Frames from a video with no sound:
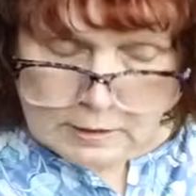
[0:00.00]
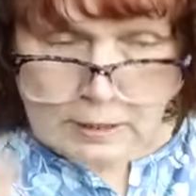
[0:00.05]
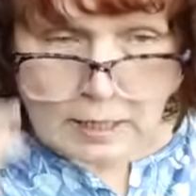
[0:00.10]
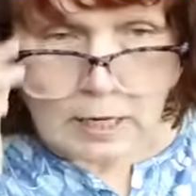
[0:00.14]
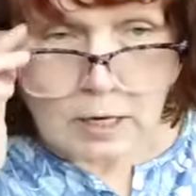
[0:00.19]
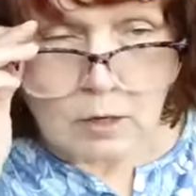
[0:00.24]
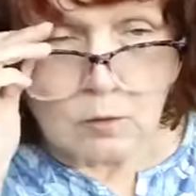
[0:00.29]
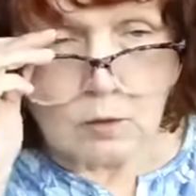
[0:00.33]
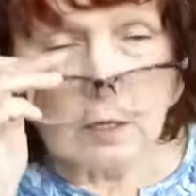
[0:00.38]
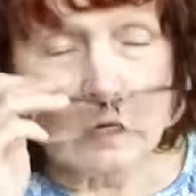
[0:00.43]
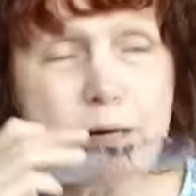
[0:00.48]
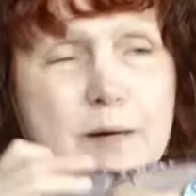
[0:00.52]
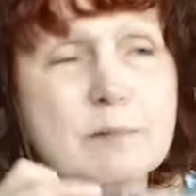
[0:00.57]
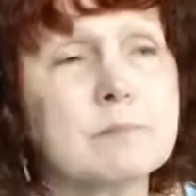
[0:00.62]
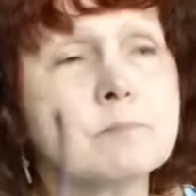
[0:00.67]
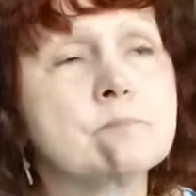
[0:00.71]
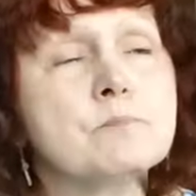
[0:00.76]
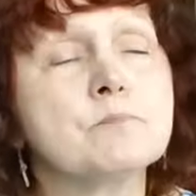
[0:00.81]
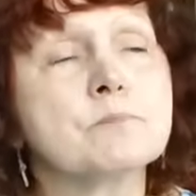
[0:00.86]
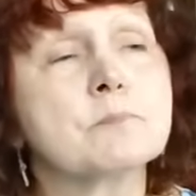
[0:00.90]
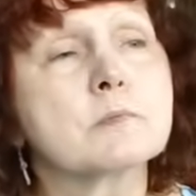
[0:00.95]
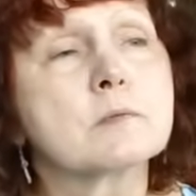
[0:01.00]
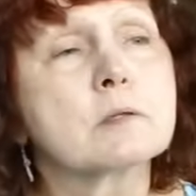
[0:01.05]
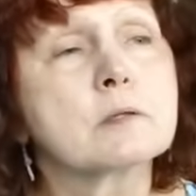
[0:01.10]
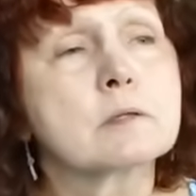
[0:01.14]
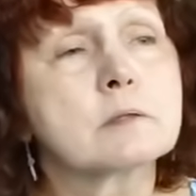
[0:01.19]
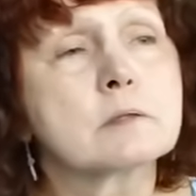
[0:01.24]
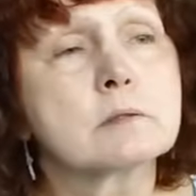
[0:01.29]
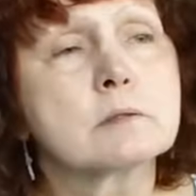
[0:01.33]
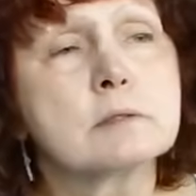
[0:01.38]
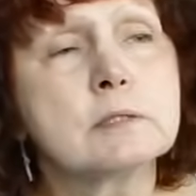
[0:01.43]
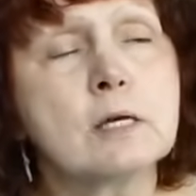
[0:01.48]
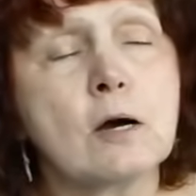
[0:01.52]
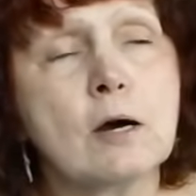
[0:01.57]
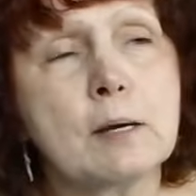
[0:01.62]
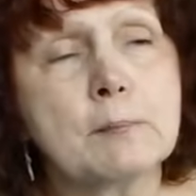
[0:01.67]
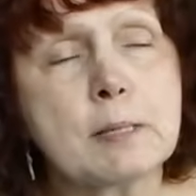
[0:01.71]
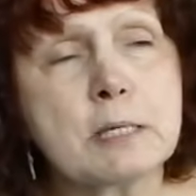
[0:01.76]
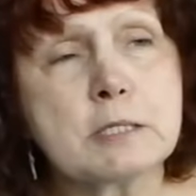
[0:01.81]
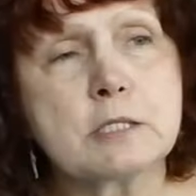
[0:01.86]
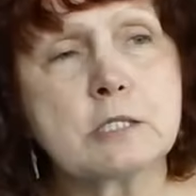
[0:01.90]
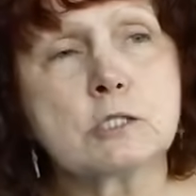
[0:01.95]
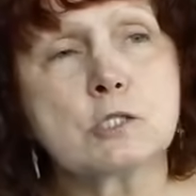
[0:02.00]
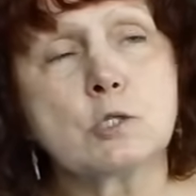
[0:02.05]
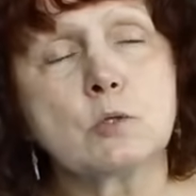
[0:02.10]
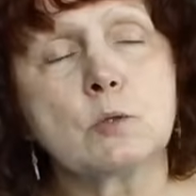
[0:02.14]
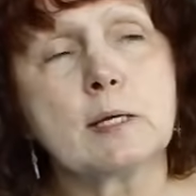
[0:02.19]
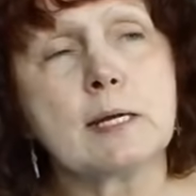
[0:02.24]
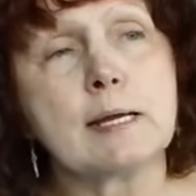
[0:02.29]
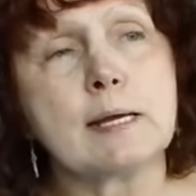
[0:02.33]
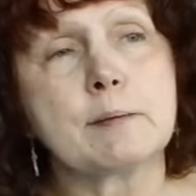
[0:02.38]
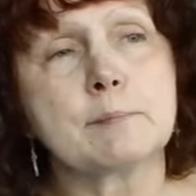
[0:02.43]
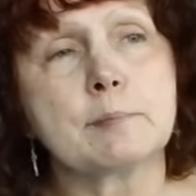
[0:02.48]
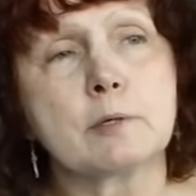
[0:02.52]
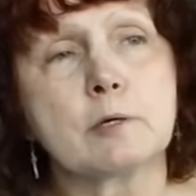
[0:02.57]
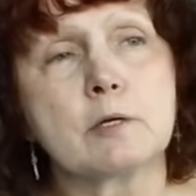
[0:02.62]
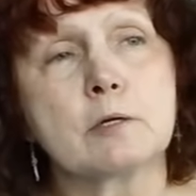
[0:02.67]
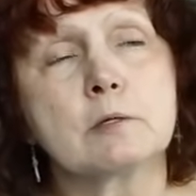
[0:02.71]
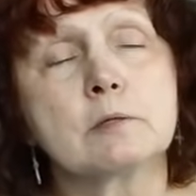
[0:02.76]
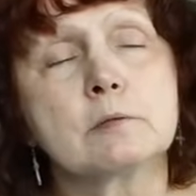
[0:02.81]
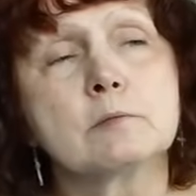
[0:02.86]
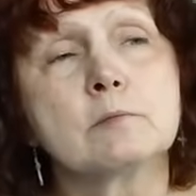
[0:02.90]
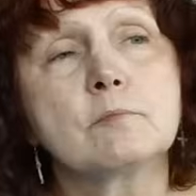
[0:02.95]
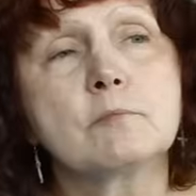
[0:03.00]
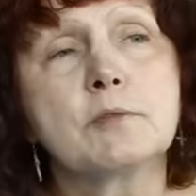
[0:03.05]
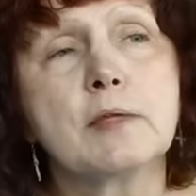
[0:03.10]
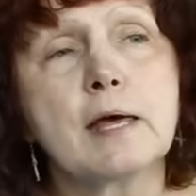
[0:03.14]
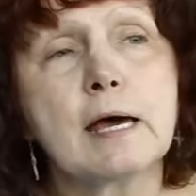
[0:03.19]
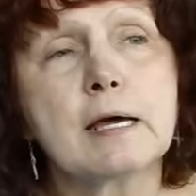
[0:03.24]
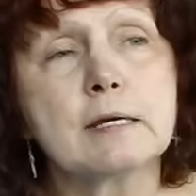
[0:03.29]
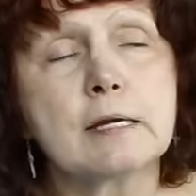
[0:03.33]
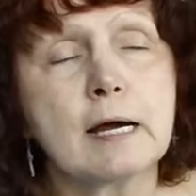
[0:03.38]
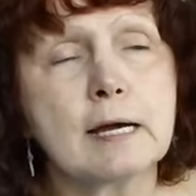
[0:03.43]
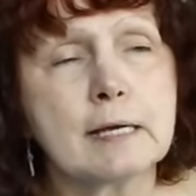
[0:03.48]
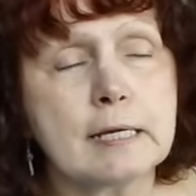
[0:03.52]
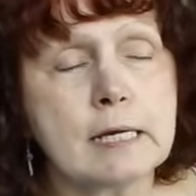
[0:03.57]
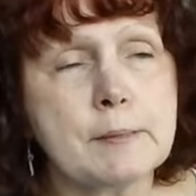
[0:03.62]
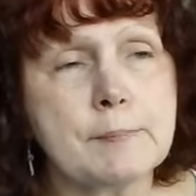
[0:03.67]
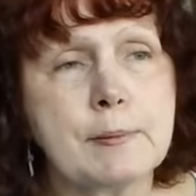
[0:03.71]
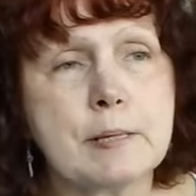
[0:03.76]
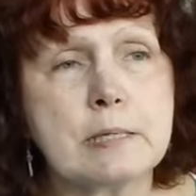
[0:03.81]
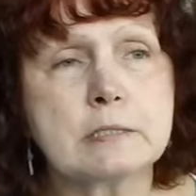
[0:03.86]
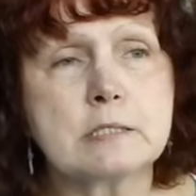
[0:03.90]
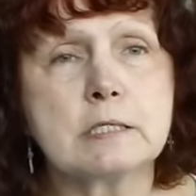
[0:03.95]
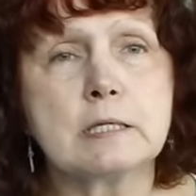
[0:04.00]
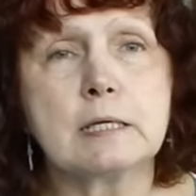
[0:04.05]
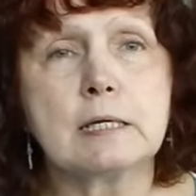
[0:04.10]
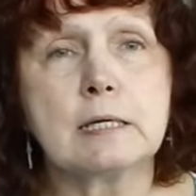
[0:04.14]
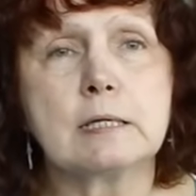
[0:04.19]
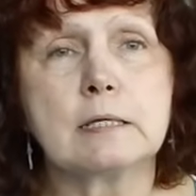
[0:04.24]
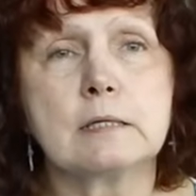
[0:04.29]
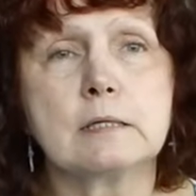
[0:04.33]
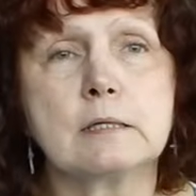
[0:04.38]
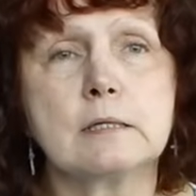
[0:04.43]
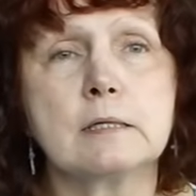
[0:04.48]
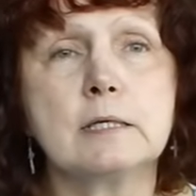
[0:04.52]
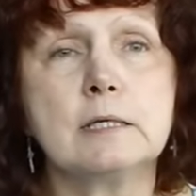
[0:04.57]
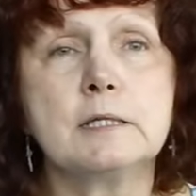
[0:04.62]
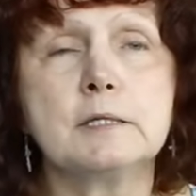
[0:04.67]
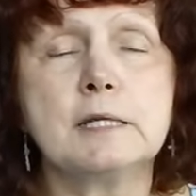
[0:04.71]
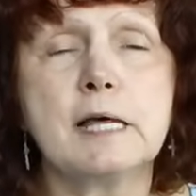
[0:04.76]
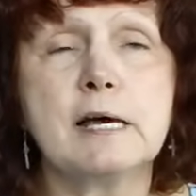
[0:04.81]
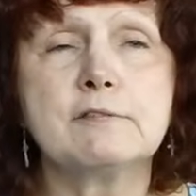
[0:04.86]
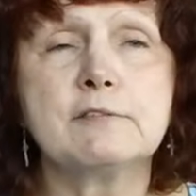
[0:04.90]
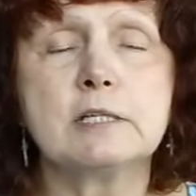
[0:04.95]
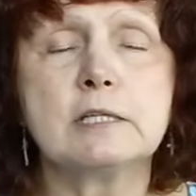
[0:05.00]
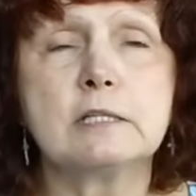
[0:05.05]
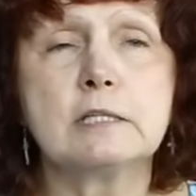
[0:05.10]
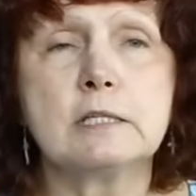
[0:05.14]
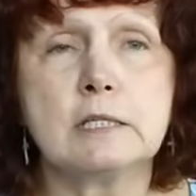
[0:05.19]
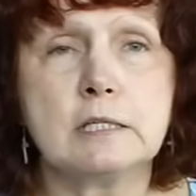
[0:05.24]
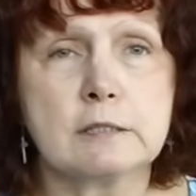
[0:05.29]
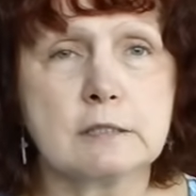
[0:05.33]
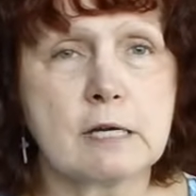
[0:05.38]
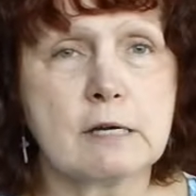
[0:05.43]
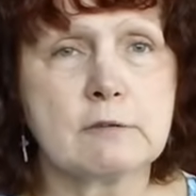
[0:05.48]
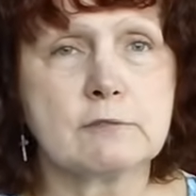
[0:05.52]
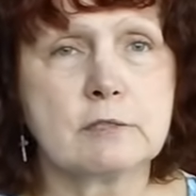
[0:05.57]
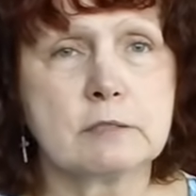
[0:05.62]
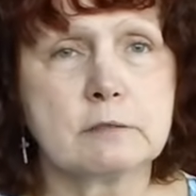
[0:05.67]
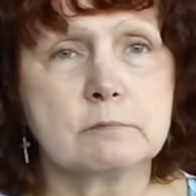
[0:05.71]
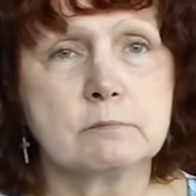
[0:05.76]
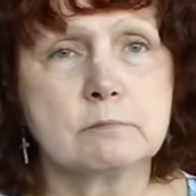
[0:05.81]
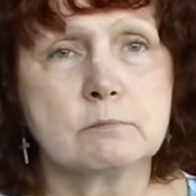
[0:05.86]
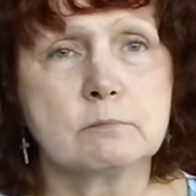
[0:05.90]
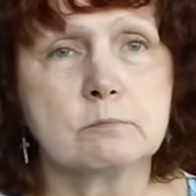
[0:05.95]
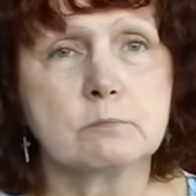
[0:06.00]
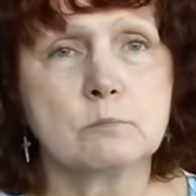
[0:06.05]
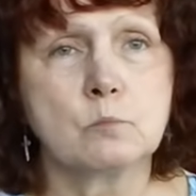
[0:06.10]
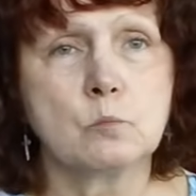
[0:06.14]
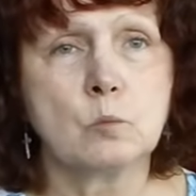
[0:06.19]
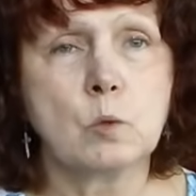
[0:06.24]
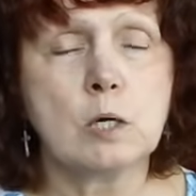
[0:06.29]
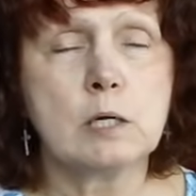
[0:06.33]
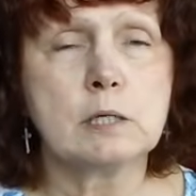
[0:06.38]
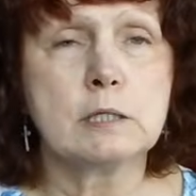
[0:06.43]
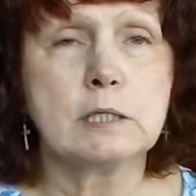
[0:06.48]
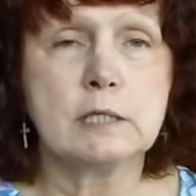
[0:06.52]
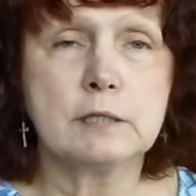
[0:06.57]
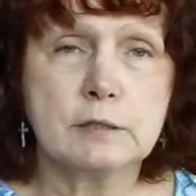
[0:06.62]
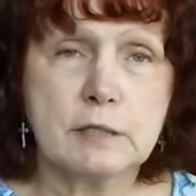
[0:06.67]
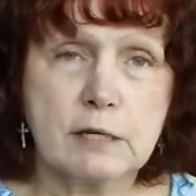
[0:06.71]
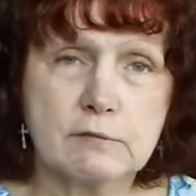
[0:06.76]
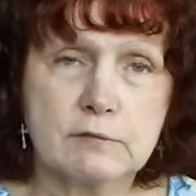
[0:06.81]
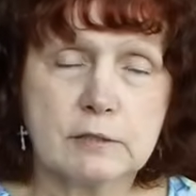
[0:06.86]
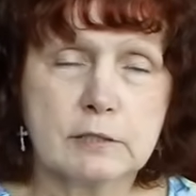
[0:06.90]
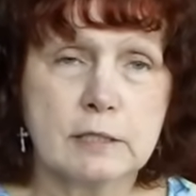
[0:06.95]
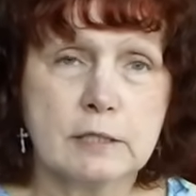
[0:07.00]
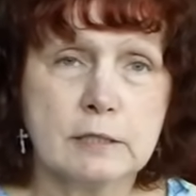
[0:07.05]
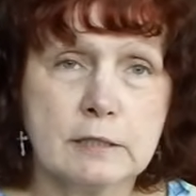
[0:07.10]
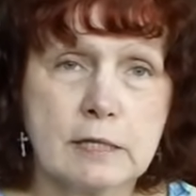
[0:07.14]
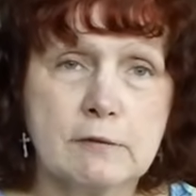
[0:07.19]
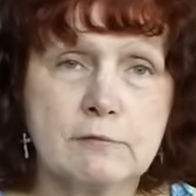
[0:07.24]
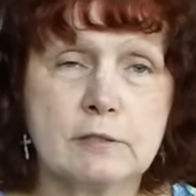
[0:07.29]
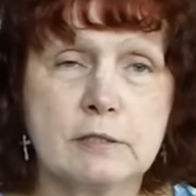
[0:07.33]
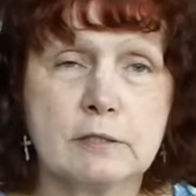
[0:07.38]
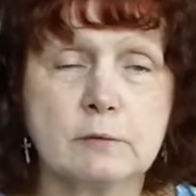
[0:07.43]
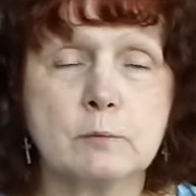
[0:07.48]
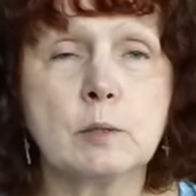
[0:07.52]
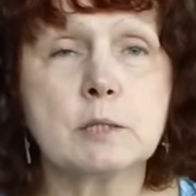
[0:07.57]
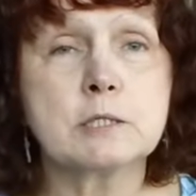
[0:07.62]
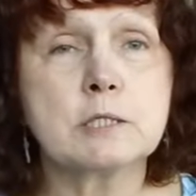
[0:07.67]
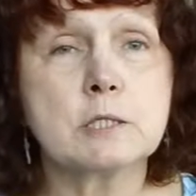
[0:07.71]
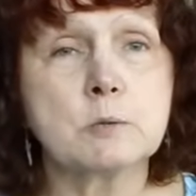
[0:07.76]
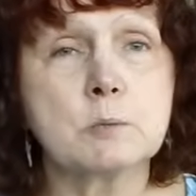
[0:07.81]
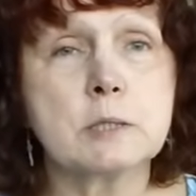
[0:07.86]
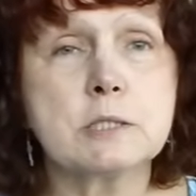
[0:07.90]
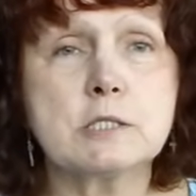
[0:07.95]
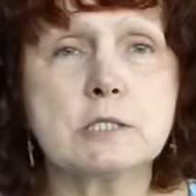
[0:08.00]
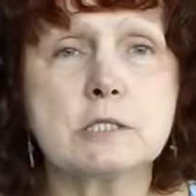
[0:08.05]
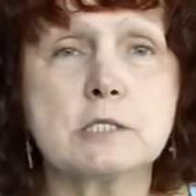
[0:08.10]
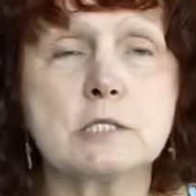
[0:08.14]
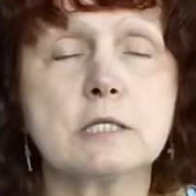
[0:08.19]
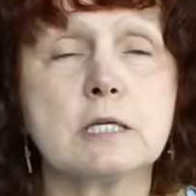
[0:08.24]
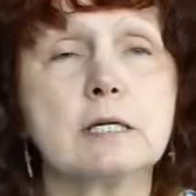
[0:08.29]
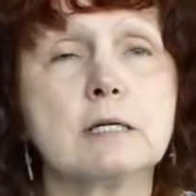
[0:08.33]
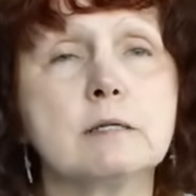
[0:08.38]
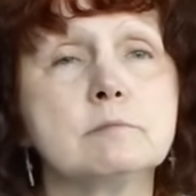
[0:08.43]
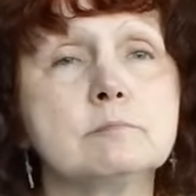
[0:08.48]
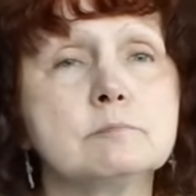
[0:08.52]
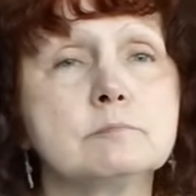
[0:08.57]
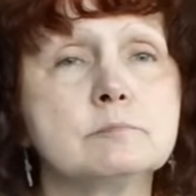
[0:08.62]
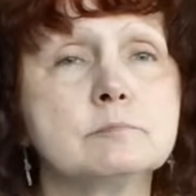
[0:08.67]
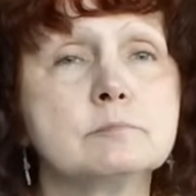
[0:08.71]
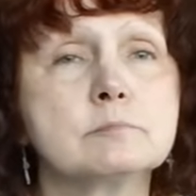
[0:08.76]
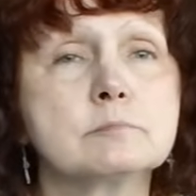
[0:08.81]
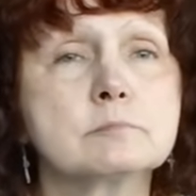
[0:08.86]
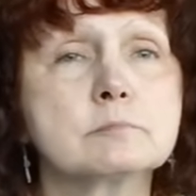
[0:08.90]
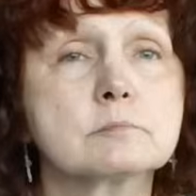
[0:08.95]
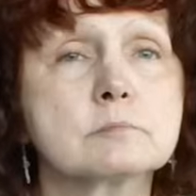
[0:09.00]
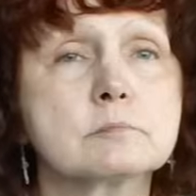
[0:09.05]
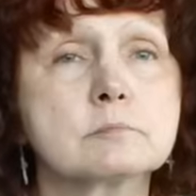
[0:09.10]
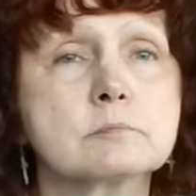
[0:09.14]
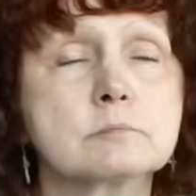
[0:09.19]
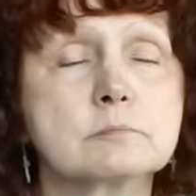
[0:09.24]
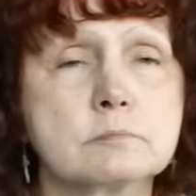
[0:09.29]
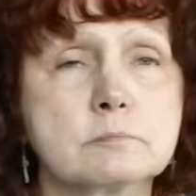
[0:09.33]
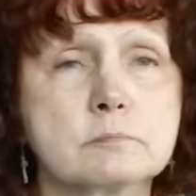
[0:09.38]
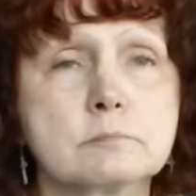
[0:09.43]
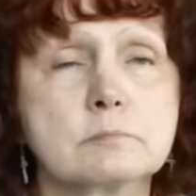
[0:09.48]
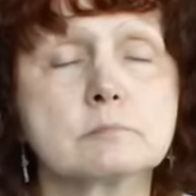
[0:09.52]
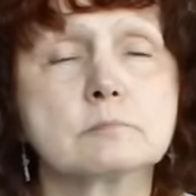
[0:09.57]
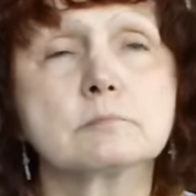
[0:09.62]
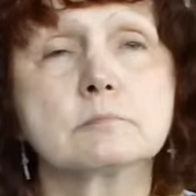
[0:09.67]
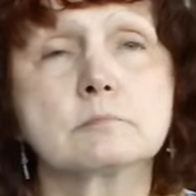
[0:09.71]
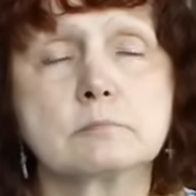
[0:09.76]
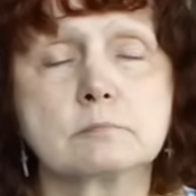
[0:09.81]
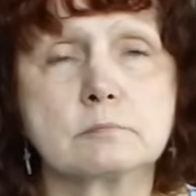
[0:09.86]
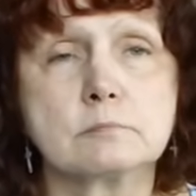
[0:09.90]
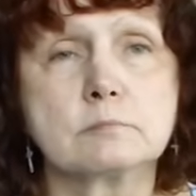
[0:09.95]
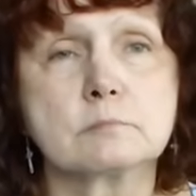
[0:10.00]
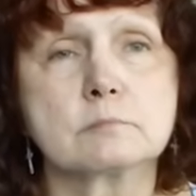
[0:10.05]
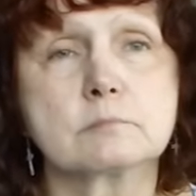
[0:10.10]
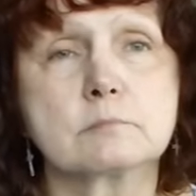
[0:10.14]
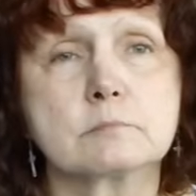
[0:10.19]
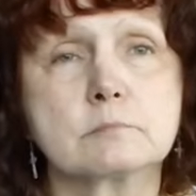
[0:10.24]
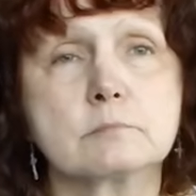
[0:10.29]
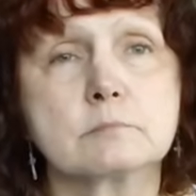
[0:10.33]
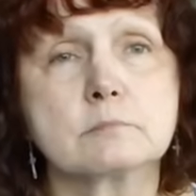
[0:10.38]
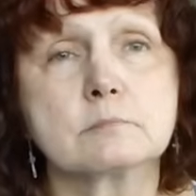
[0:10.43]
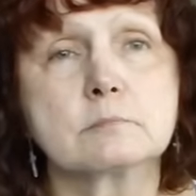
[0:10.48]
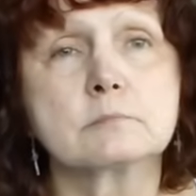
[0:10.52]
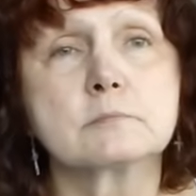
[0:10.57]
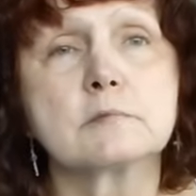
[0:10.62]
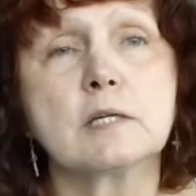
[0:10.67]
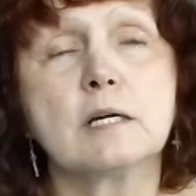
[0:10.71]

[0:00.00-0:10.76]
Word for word: Now, now I mentioned to Amber that I keep on seeing 11:11, 1:11, 11. What did we just see? Well, I saw both today.